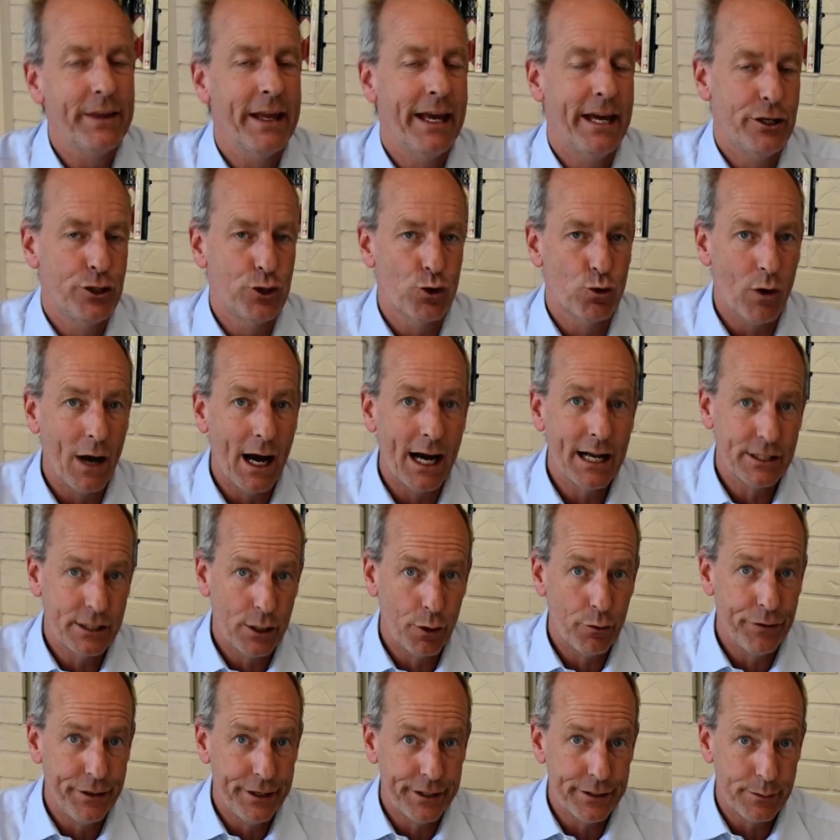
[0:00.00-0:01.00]
and dries
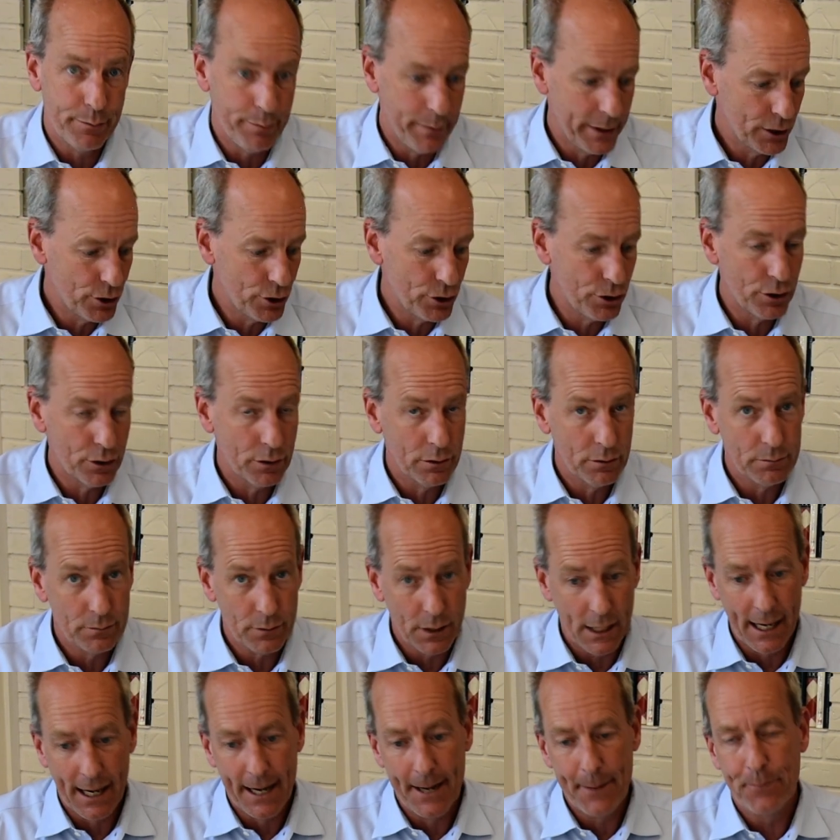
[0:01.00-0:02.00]
out this mixture,
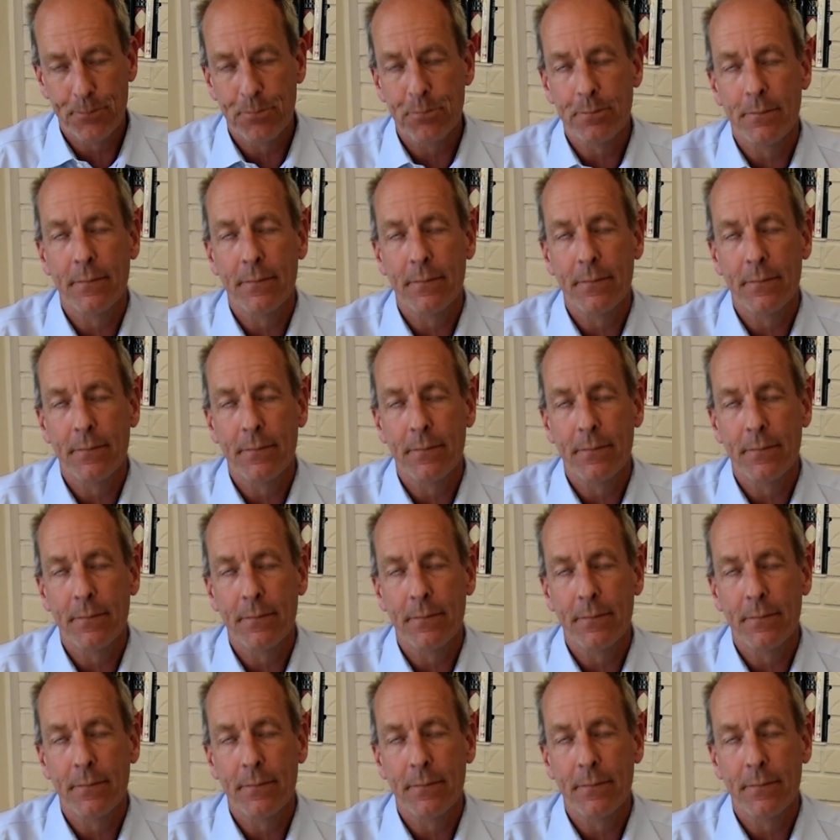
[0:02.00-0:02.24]
okay?